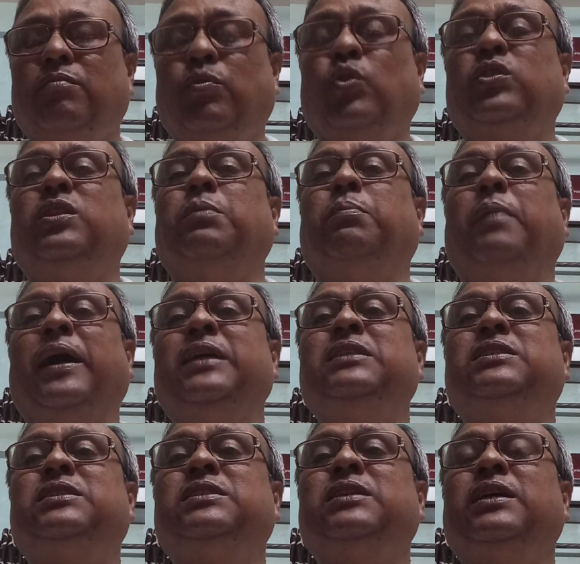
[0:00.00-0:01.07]
both the
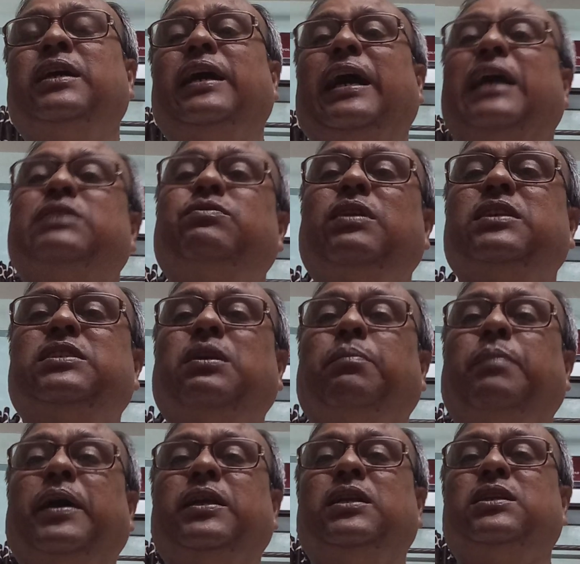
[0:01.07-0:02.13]
mines as well as the
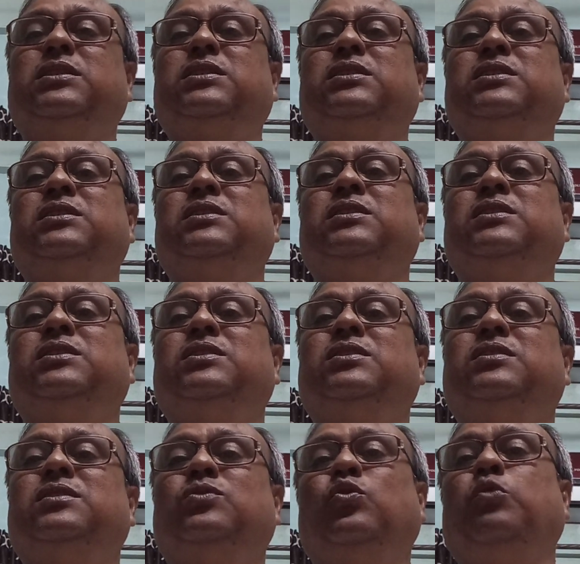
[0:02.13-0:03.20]
miners
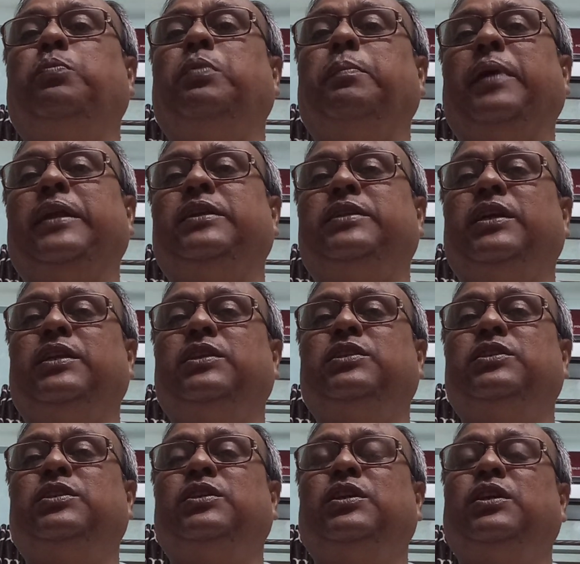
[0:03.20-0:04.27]
would be
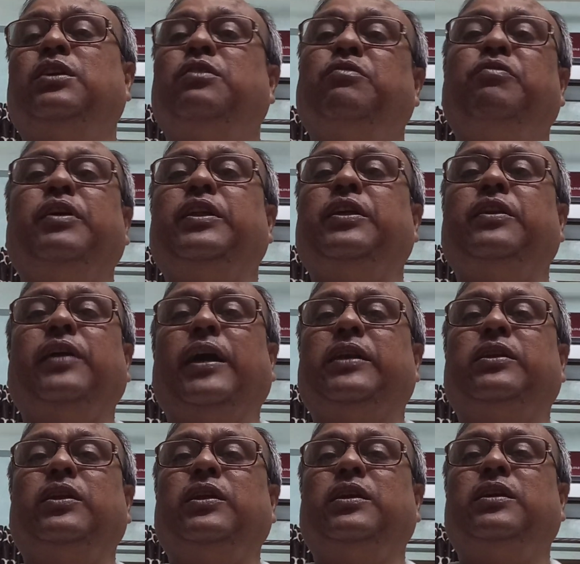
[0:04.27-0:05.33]
maintained very
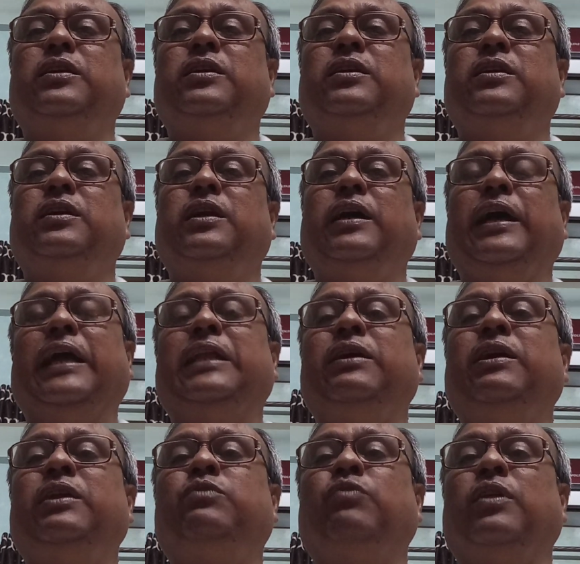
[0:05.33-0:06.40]
rightly and
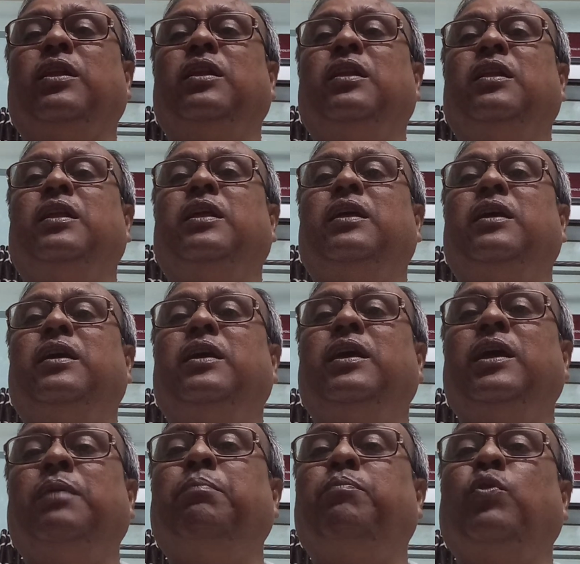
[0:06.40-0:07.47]
it will
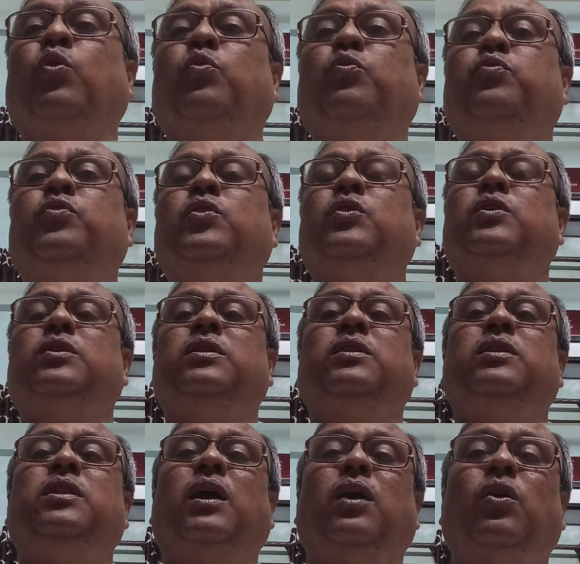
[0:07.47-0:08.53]
improve
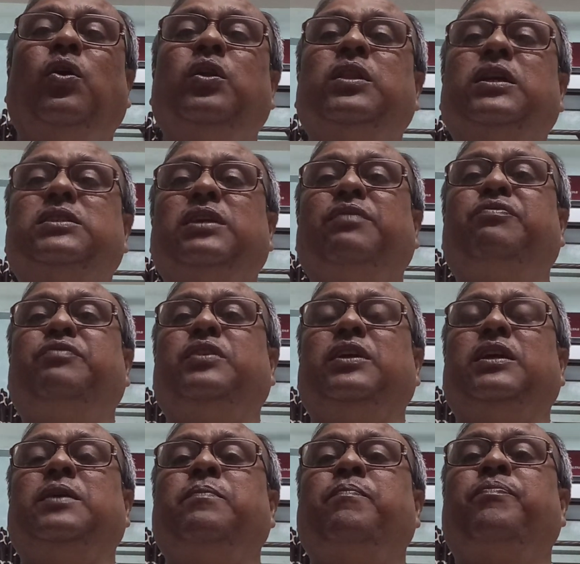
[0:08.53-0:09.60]
the all the safety
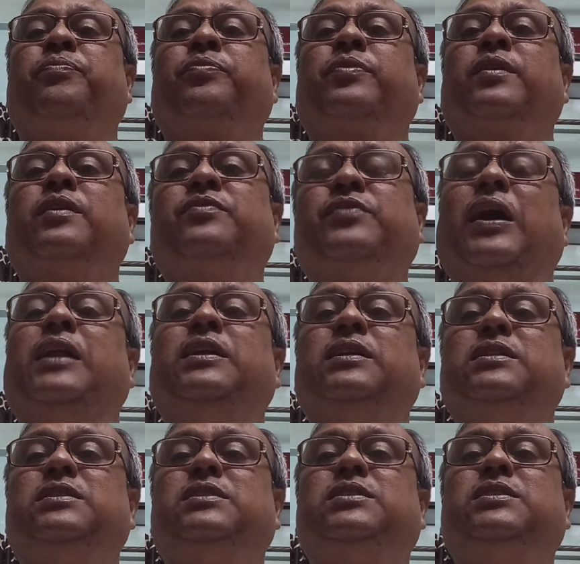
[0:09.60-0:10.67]

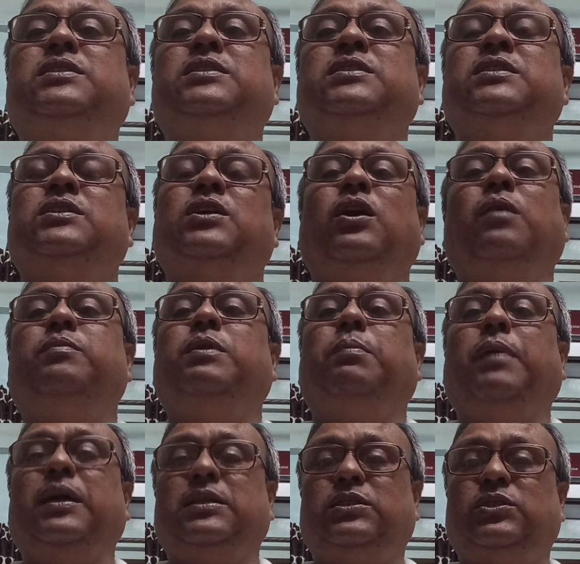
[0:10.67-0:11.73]
standards of the
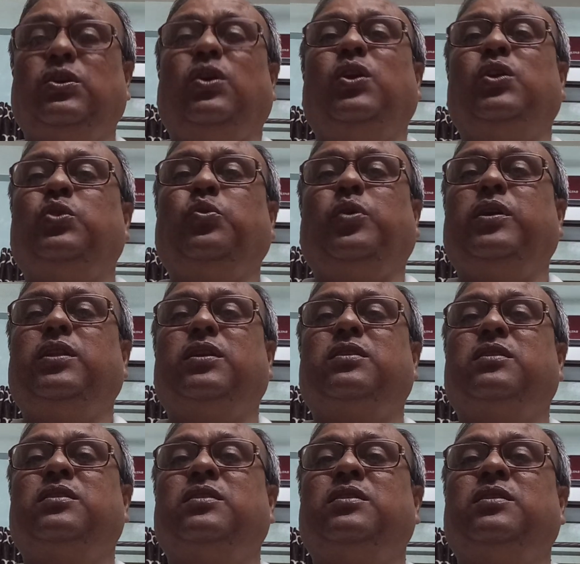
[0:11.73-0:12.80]
mines altogether
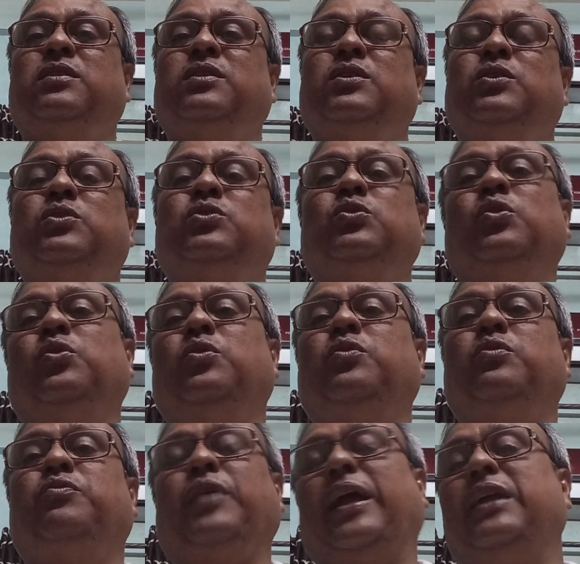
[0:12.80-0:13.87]
so
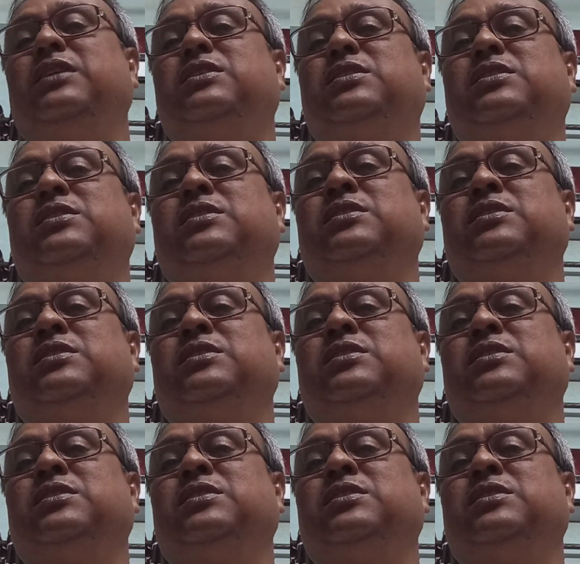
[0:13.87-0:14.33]
friends